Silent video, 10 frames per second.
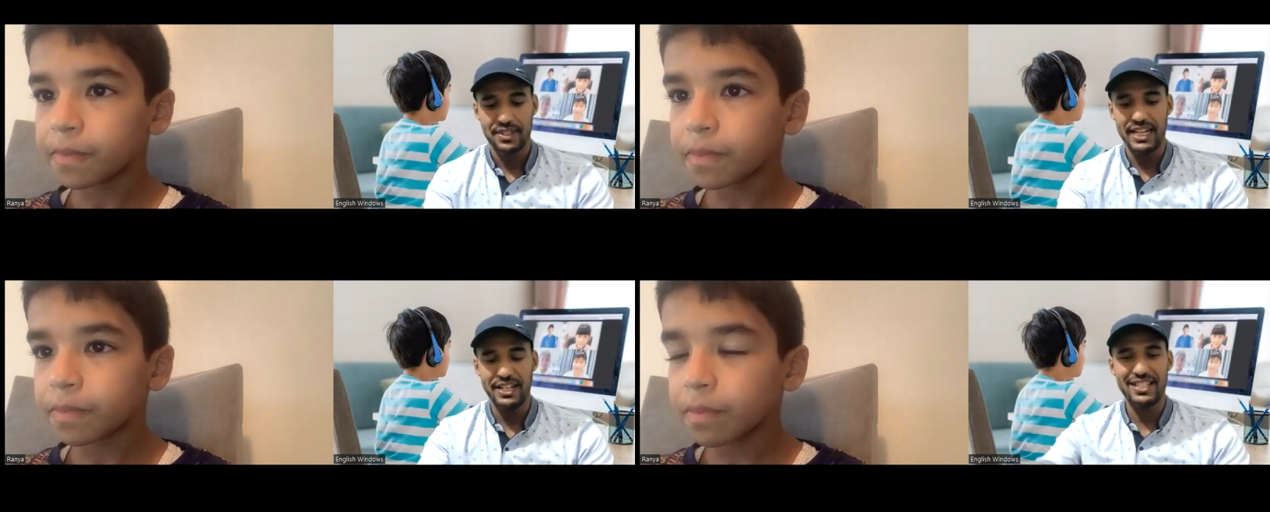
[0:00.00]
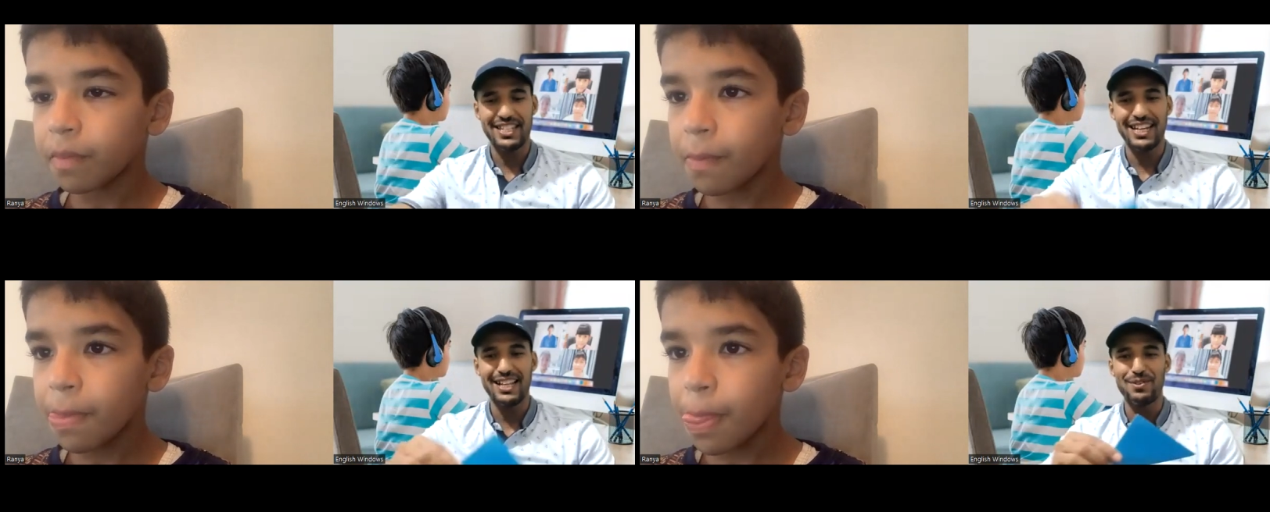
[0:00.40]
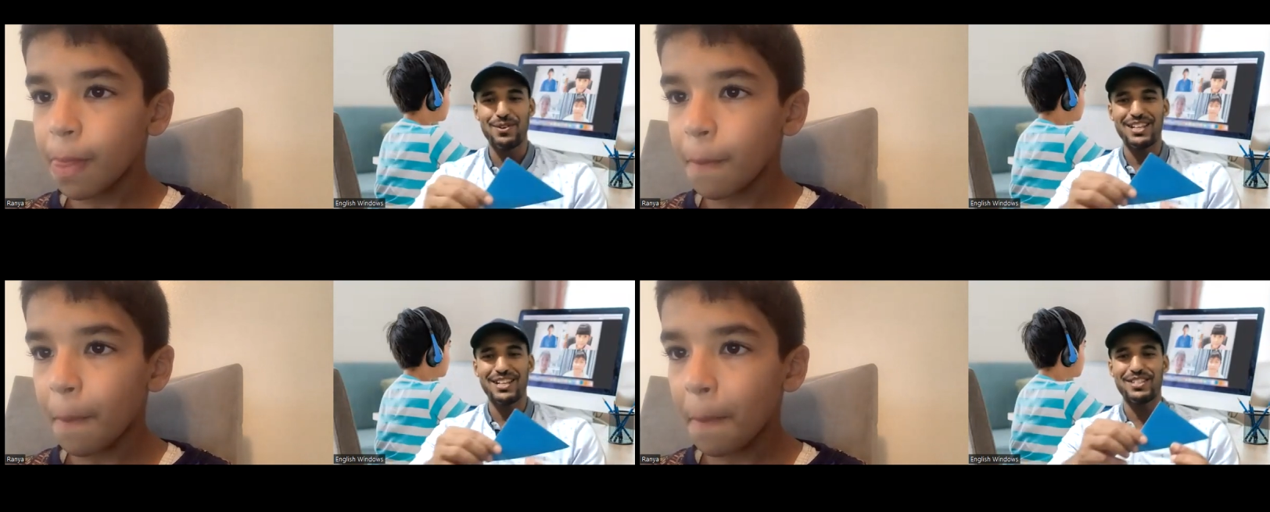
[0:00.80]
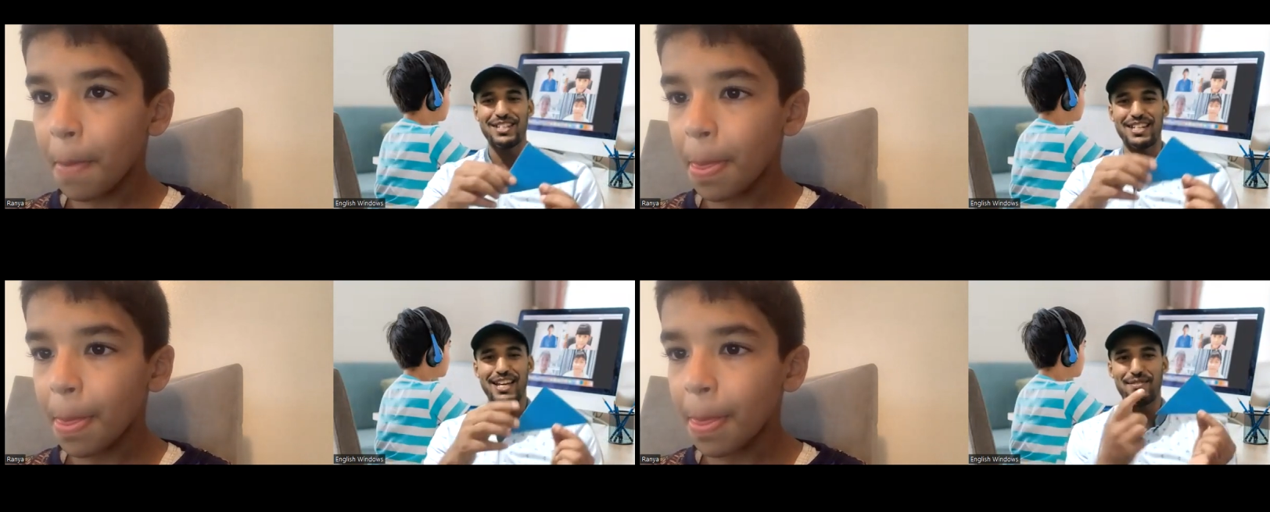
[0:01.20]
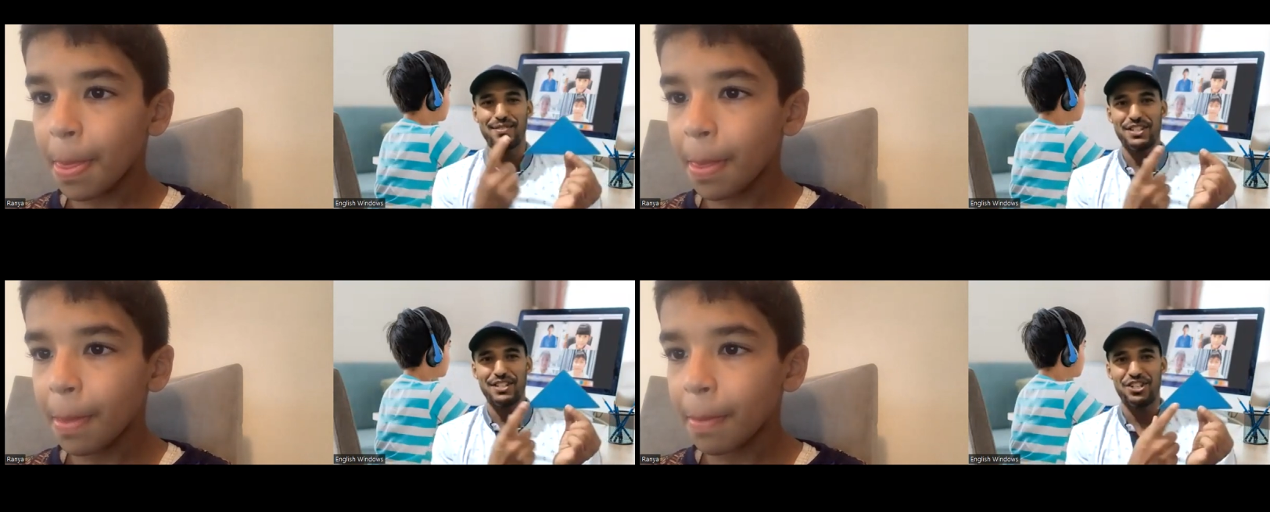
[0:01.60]
Speaker 1: Can you tell me what's the name
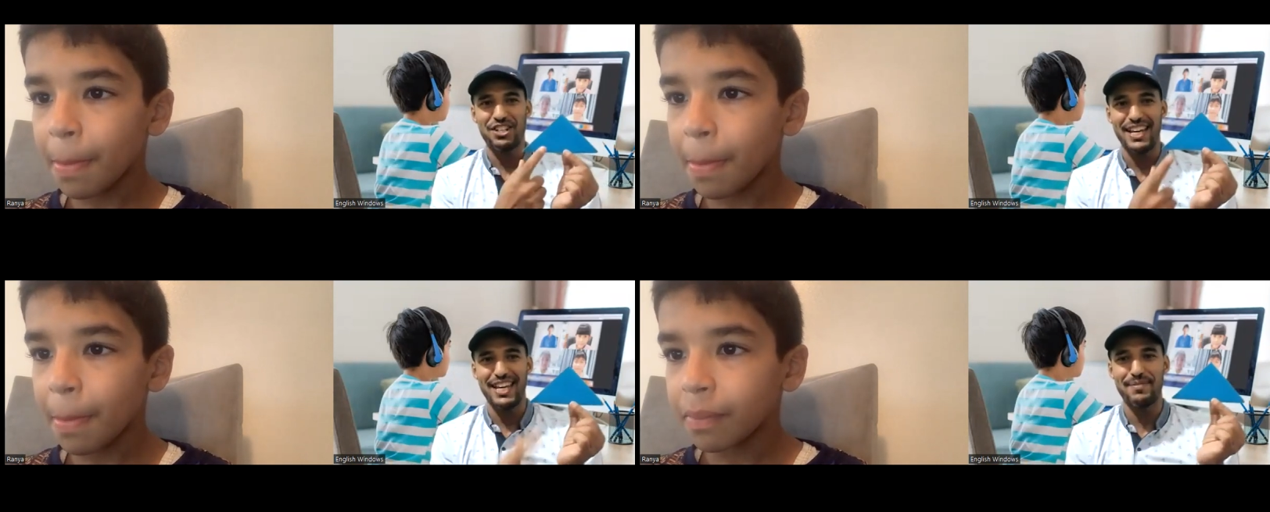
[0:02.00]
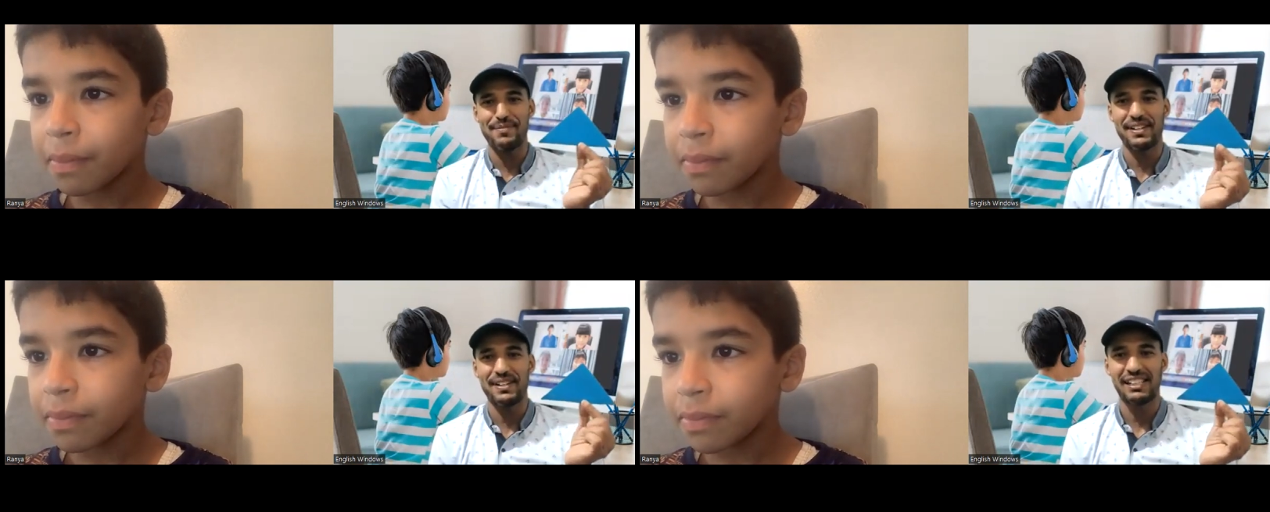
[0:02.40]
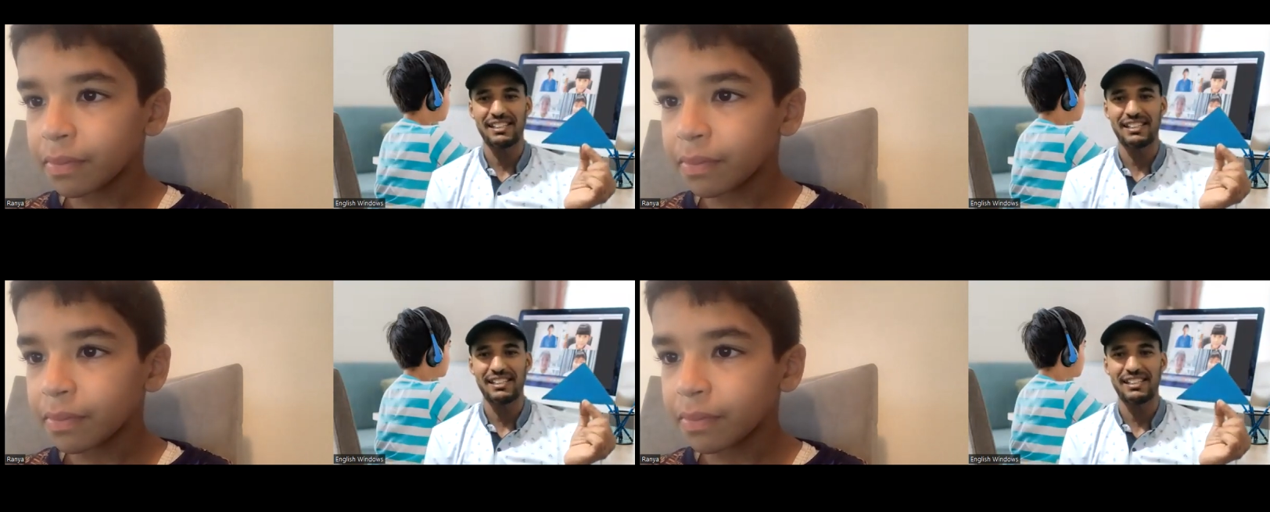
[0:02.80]
of the shape?